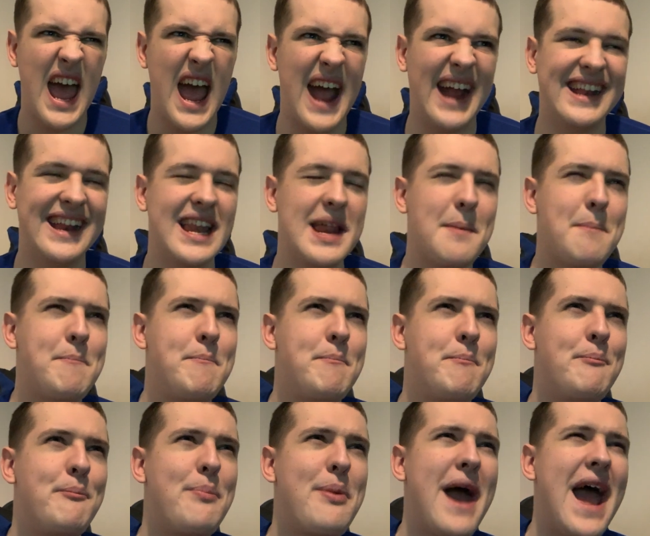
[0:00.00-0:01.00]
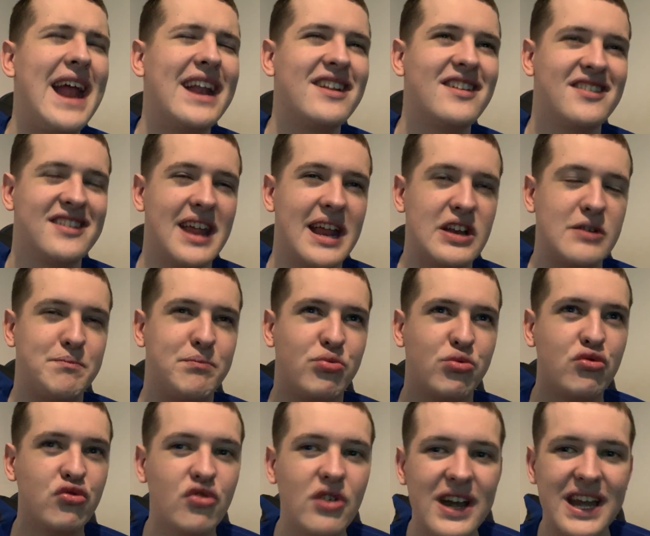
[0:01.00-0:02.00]
and then he bends it
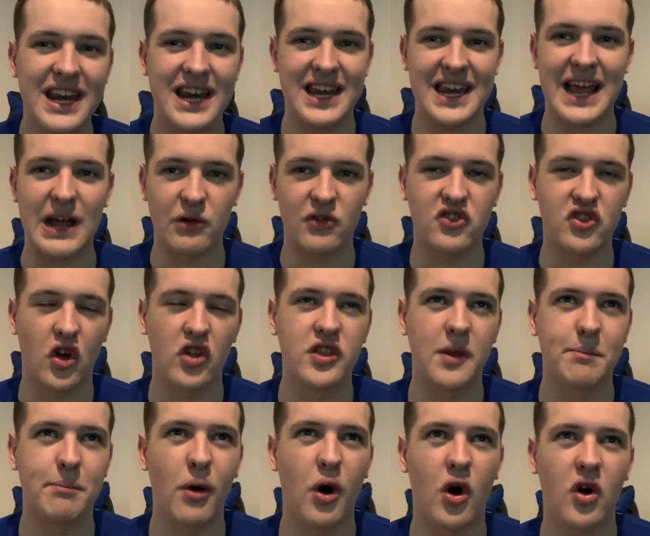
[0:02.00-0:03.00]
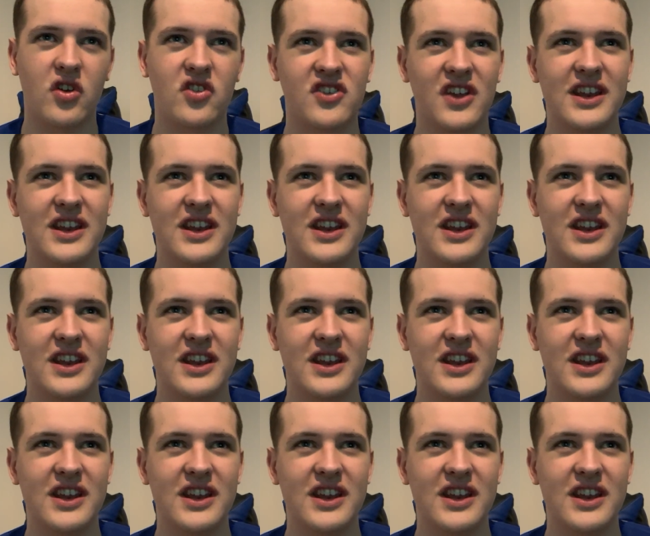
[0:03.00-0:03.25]
brilliantly outside the box